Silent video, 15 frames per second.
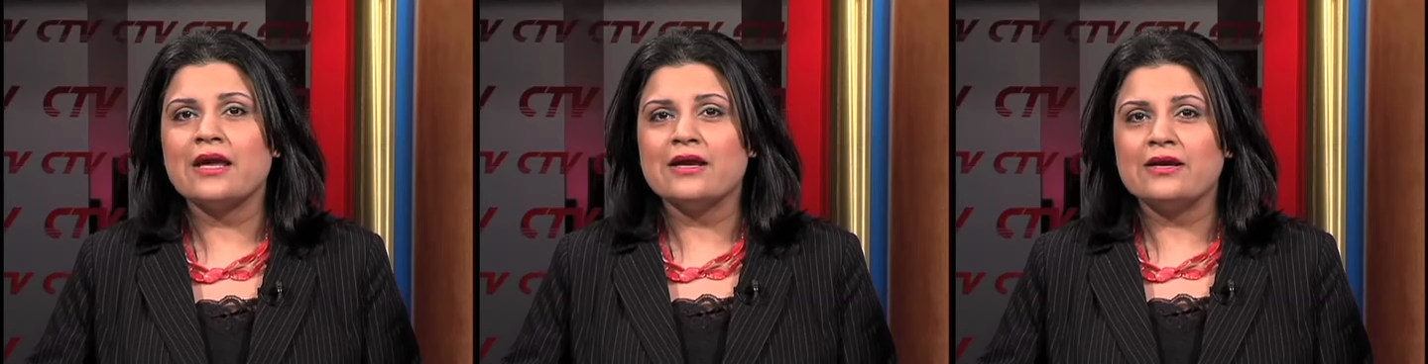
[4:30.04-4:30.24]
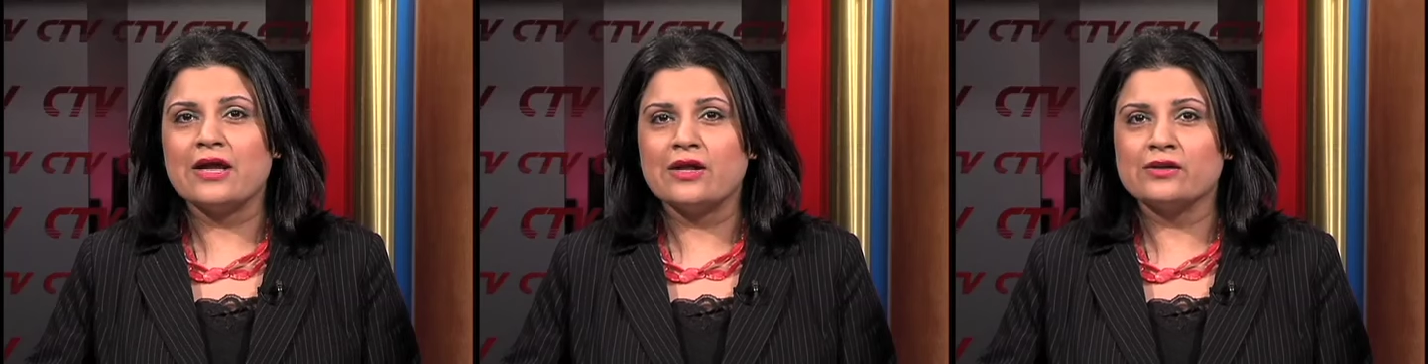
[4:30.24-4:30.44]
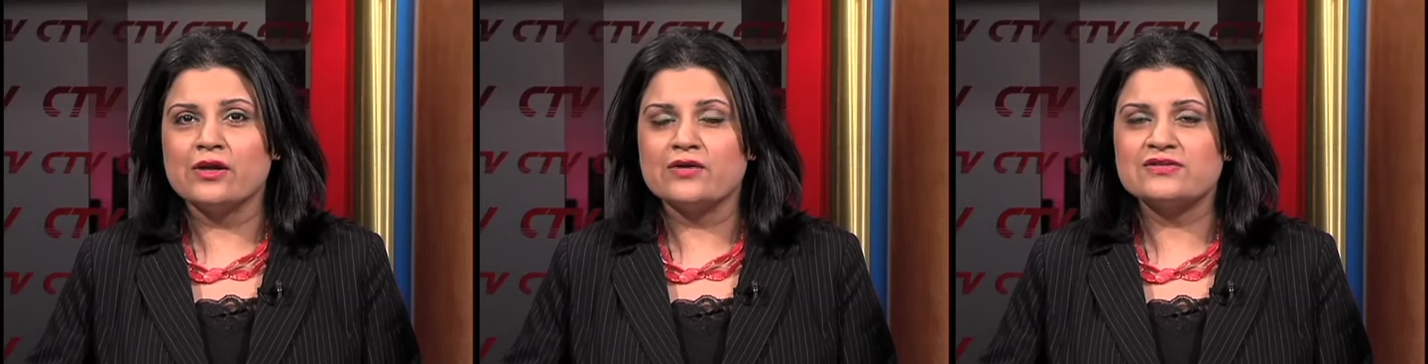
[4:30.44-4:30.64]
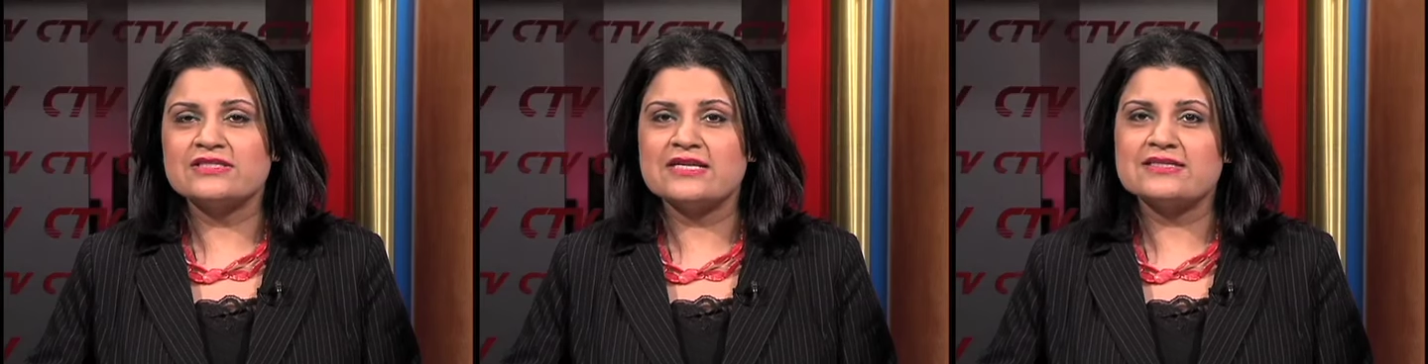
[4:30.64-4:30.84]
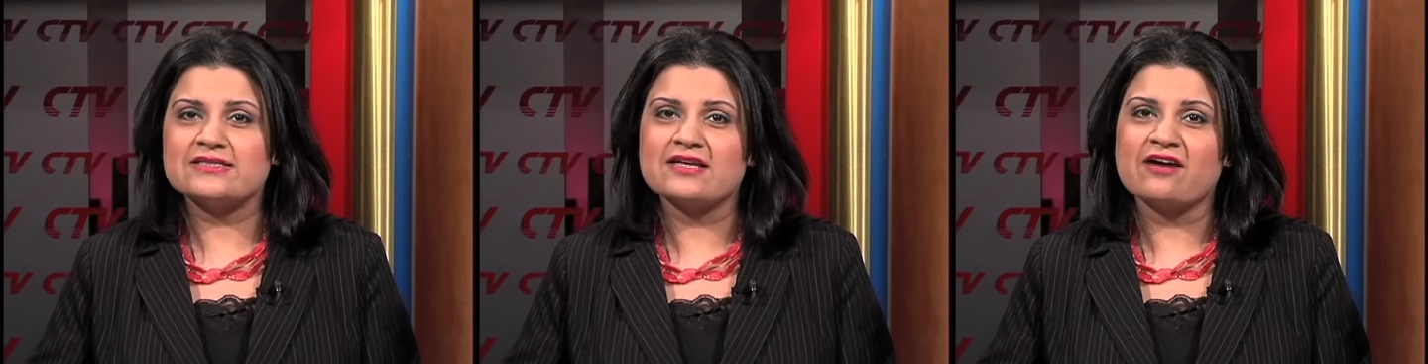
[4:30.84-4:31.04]
Now, Lowe
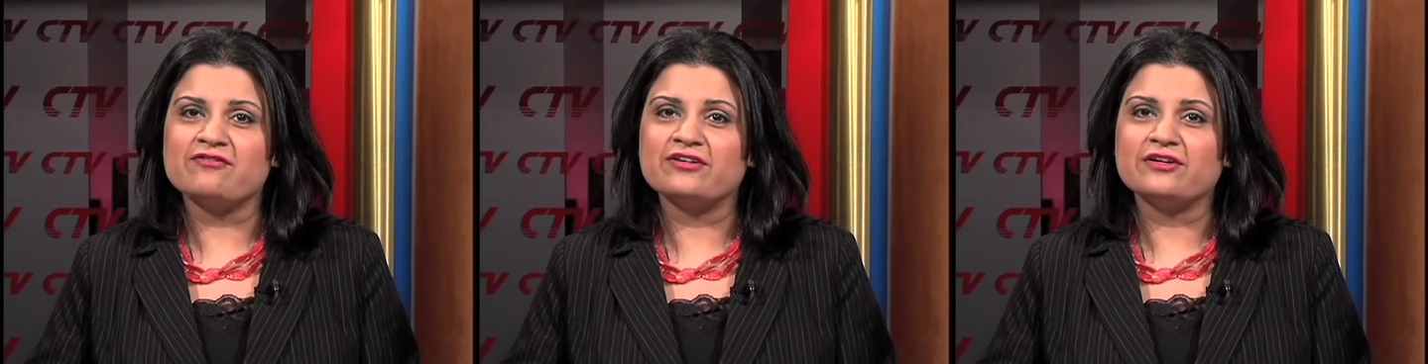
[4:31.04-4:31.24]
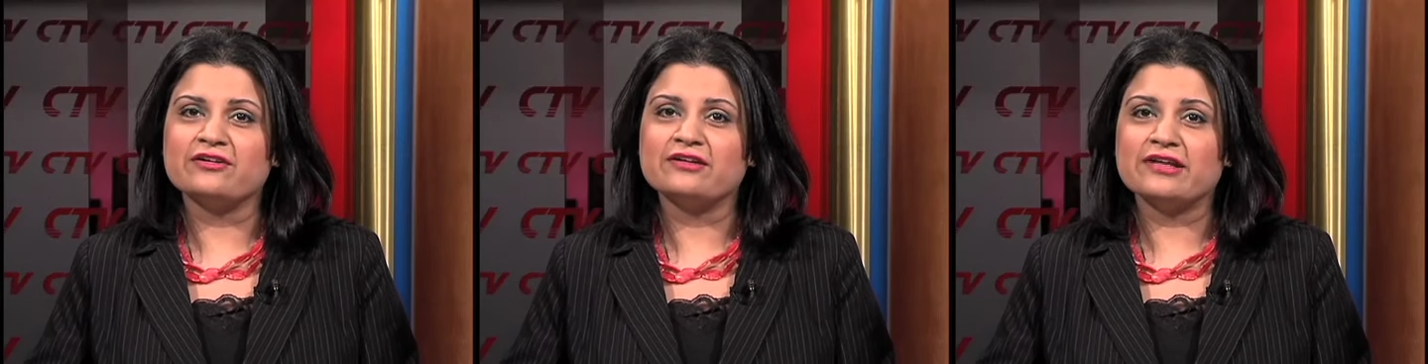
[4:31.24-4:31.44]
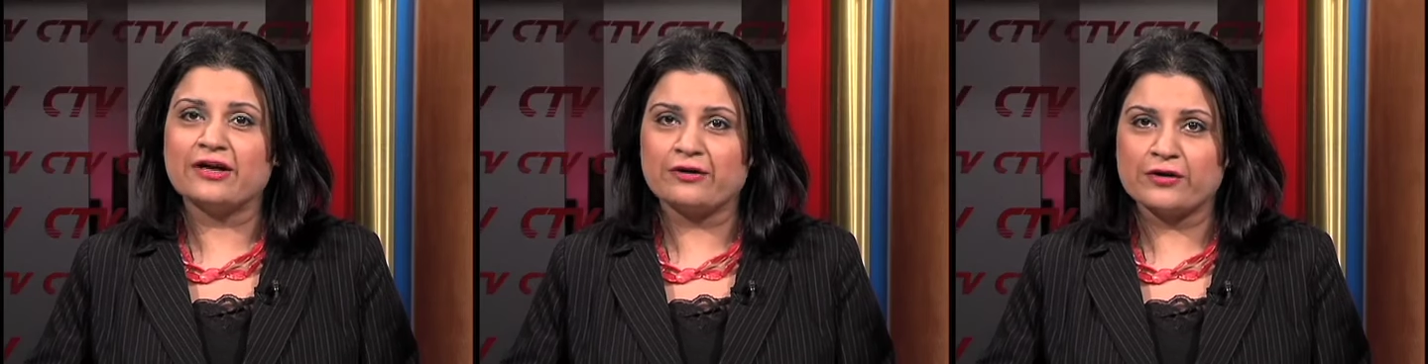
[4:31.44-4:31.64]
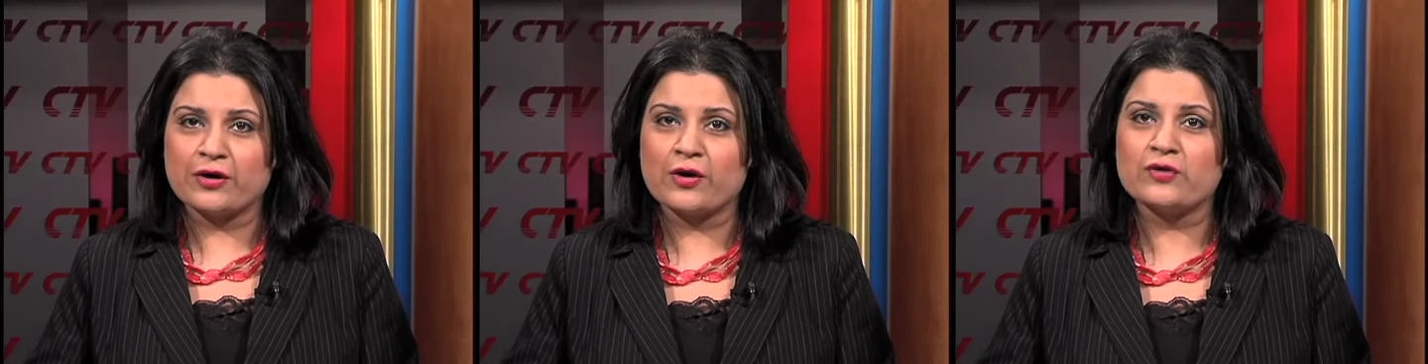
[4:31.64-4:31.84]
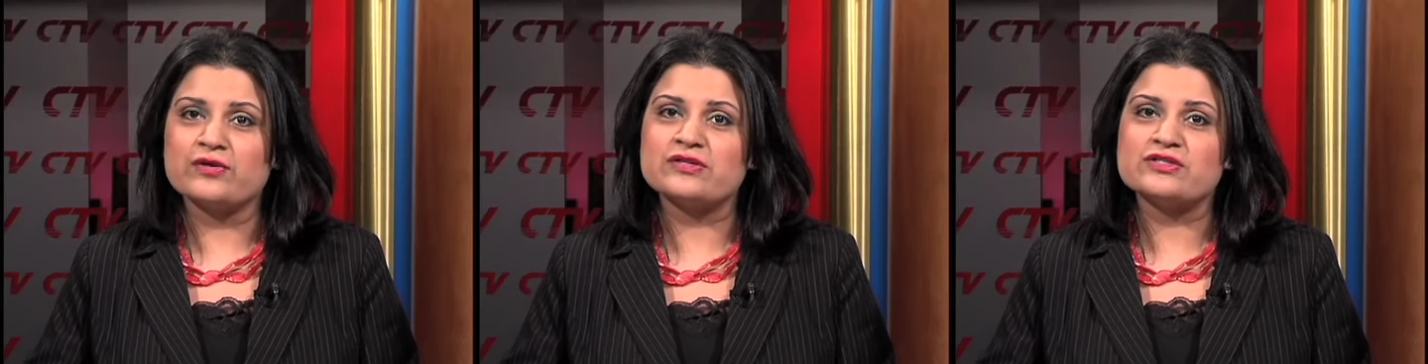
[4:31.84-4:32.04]
says Governor Larry
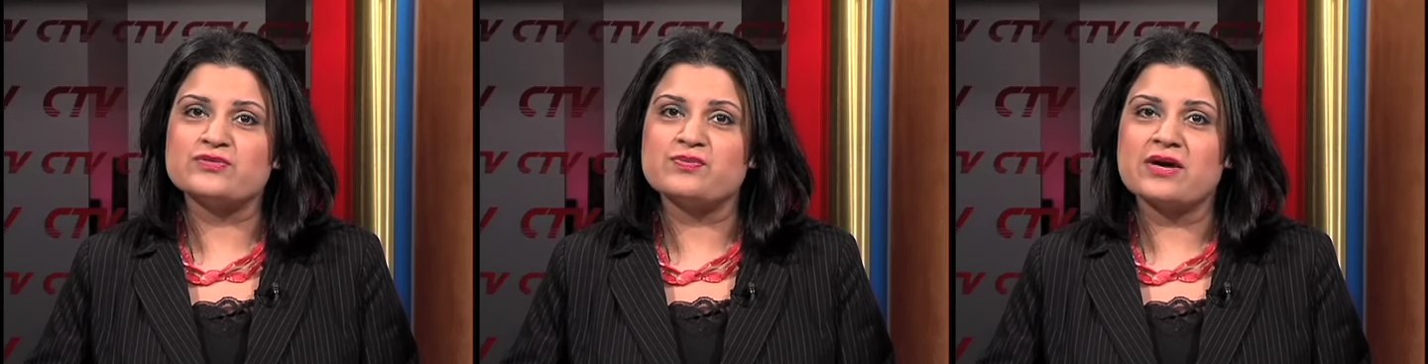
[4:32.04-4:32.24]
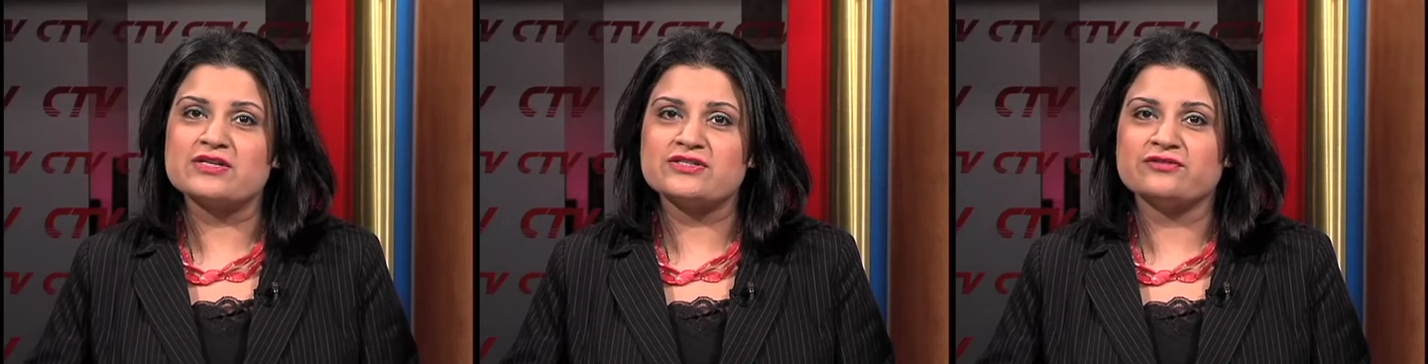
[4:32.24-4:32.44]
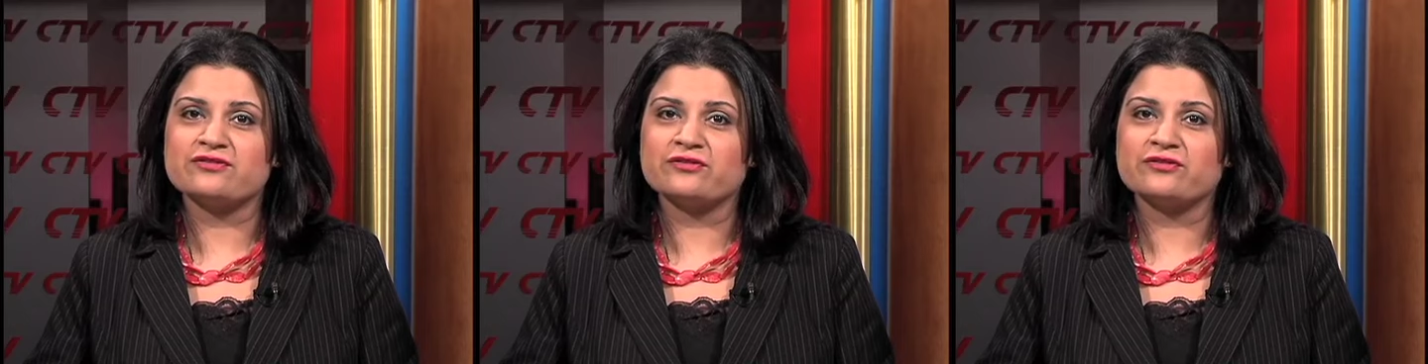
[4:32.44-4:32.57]
Hogan's budget